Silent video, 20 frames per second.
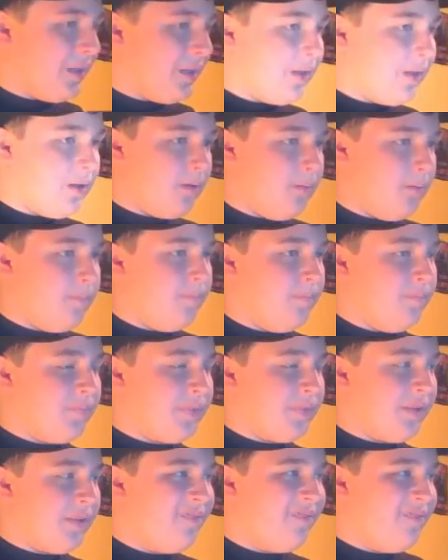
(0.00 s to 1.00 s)
a
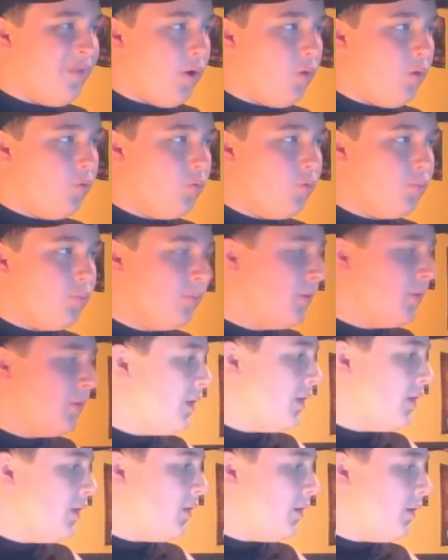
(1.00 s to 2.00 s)
foam
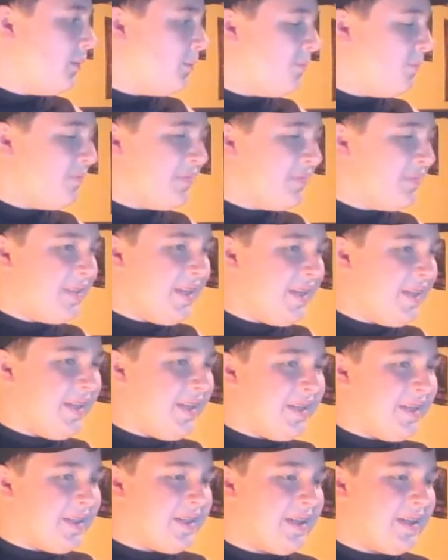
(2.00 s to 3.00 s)

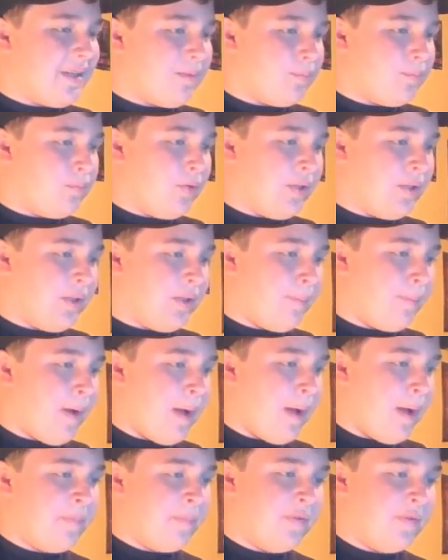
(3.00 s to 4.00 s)
thing. It's not really a
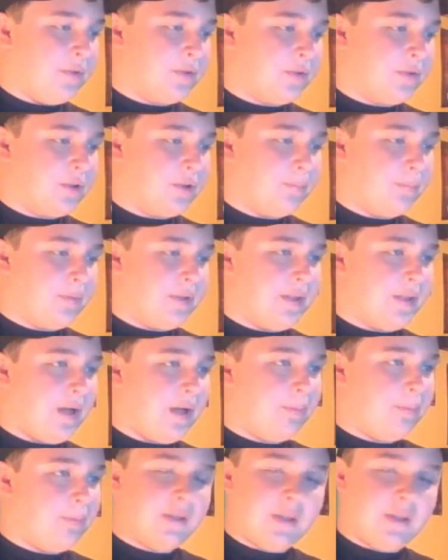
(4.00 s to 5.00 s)
pop filter, but
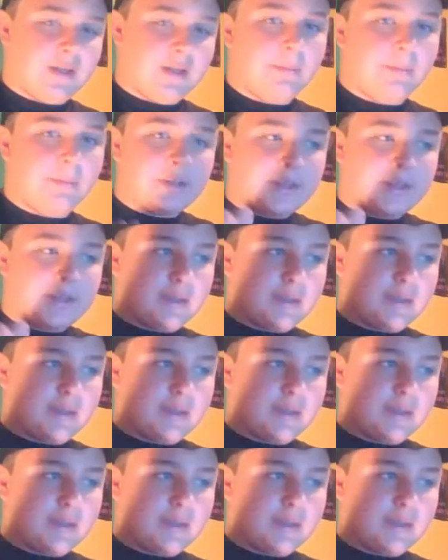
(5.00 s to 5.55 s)
I'll put it on the